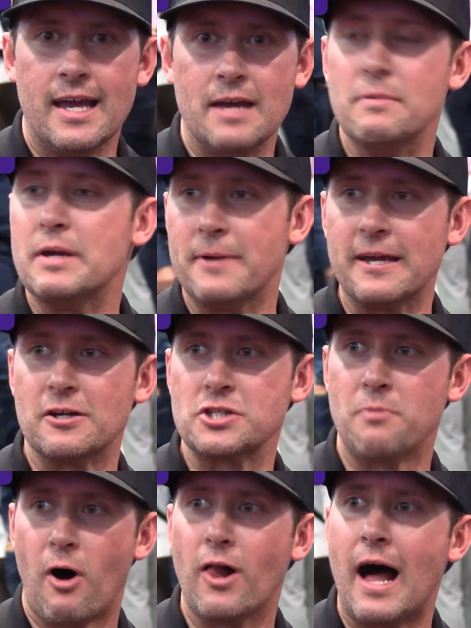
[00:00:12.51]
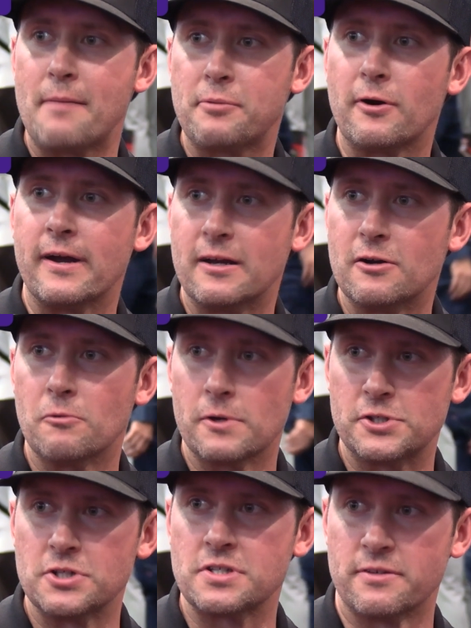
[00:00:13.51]
And me being a small operator
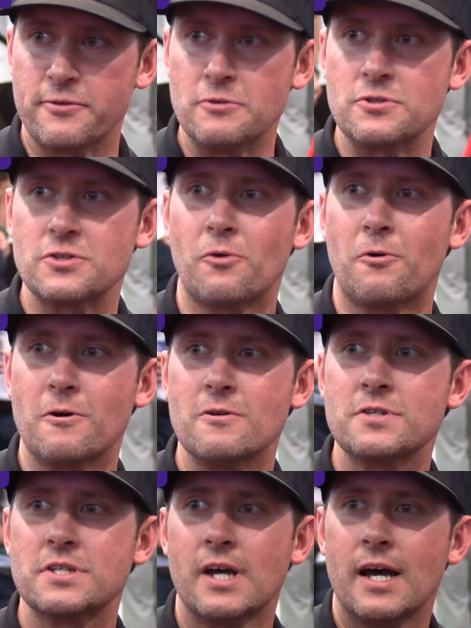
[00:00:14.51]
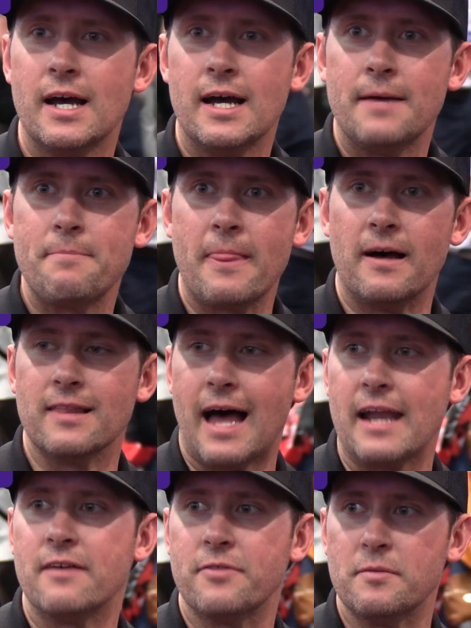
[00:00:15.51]
with just a few stores, a
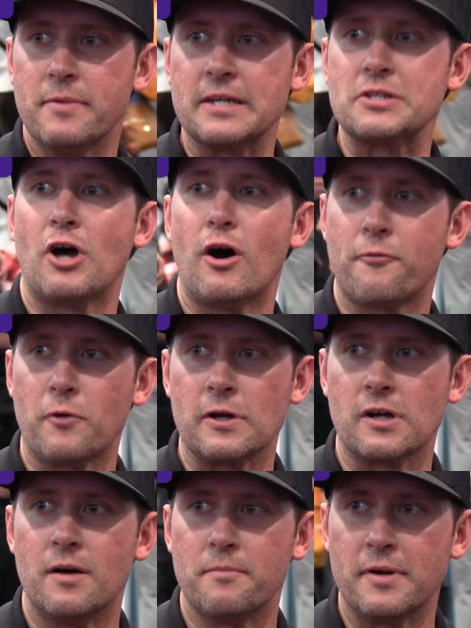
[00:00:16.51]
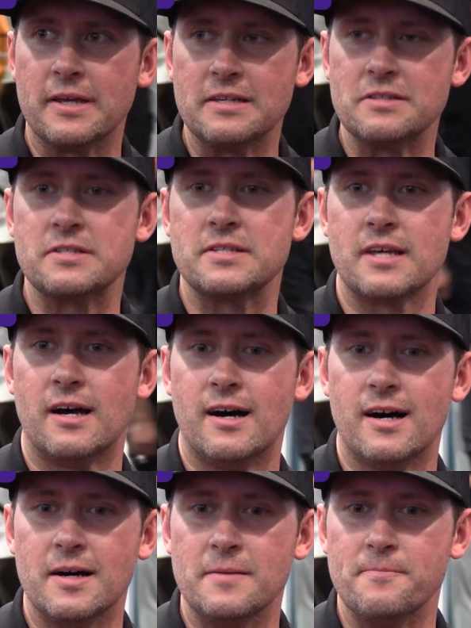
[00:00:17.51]
lot of the big software companies,
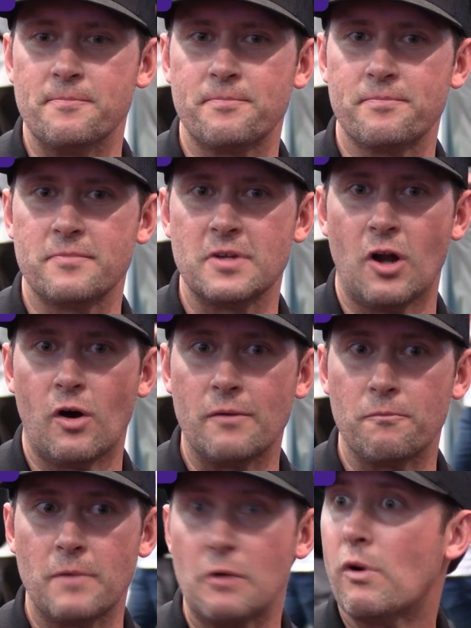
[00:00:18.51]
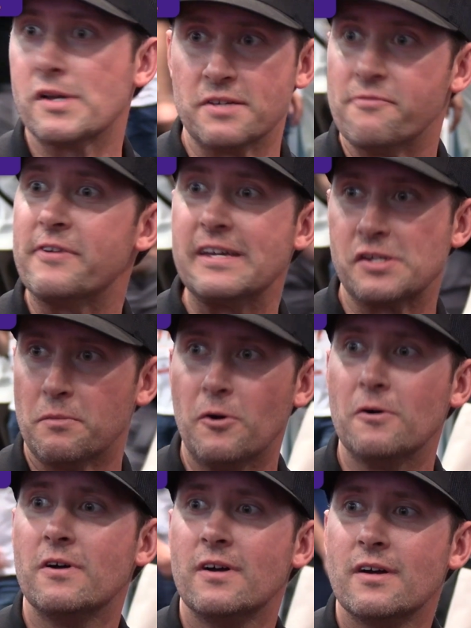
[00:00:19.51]
it wasn't
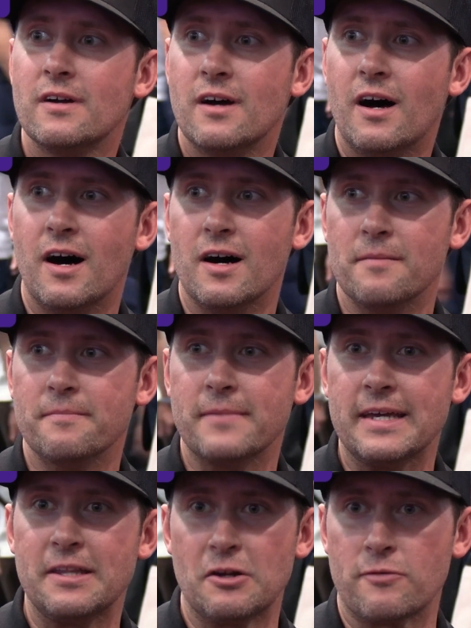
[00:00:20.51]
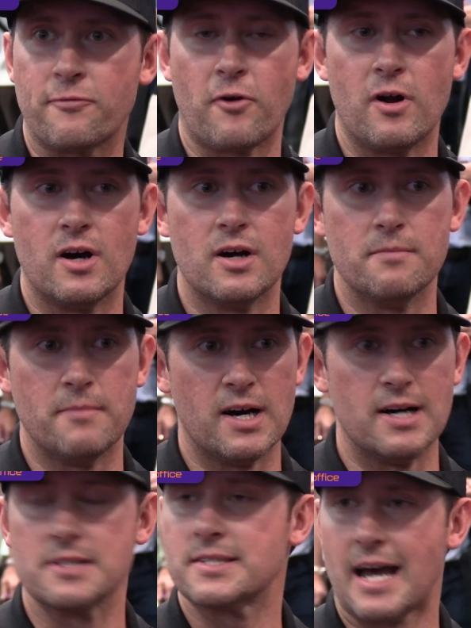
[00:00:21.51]
feasible, either from
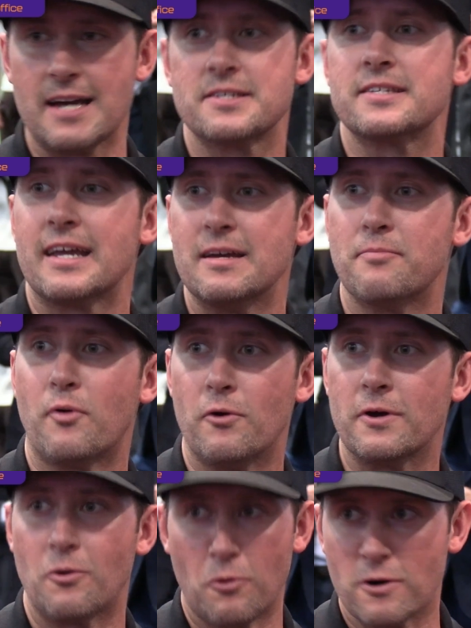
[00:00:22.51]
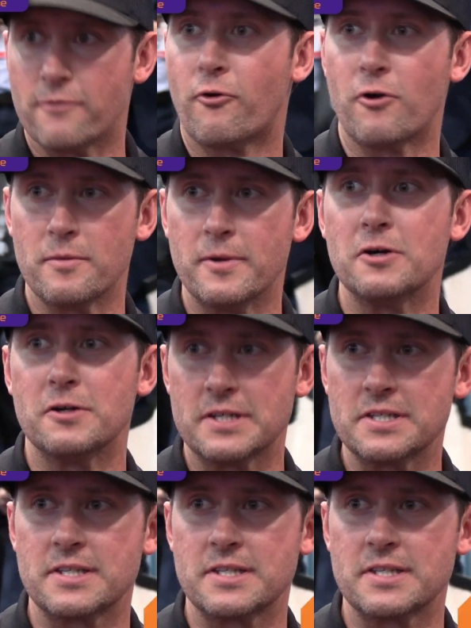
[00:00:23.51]
a size standpoint or affordability